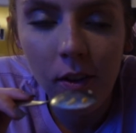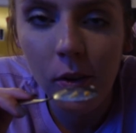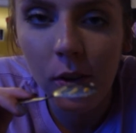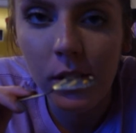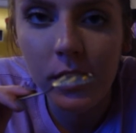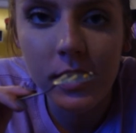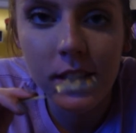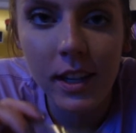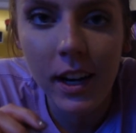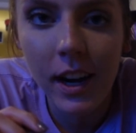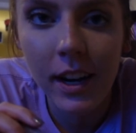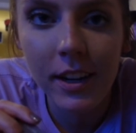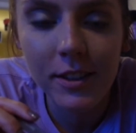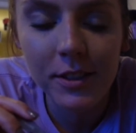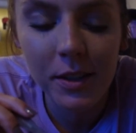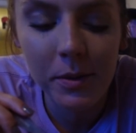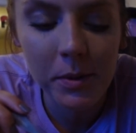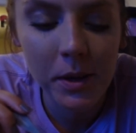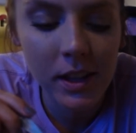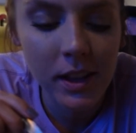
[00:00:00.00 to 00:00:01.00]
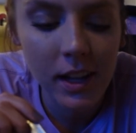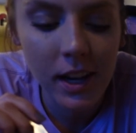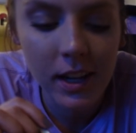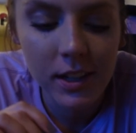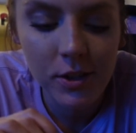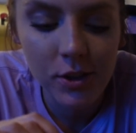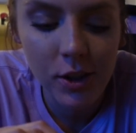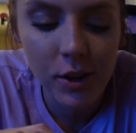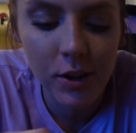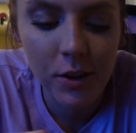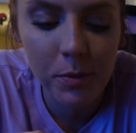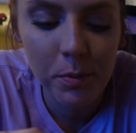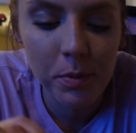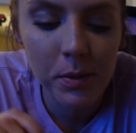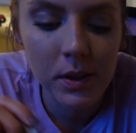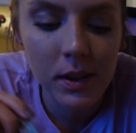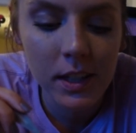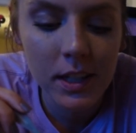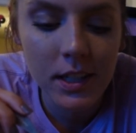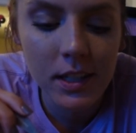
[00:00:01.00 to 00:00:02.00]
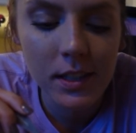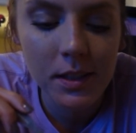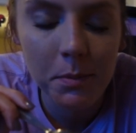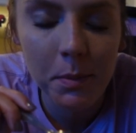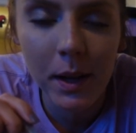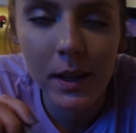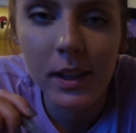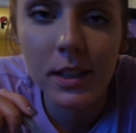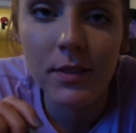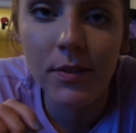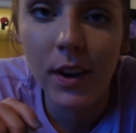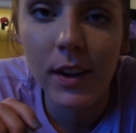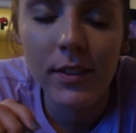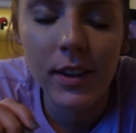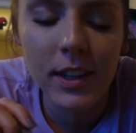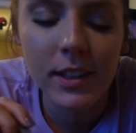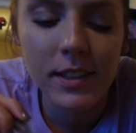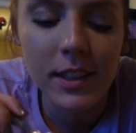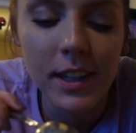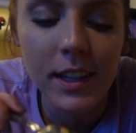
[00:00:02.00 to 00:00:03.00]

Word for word: or a side or something that I show you, please make this fried rice.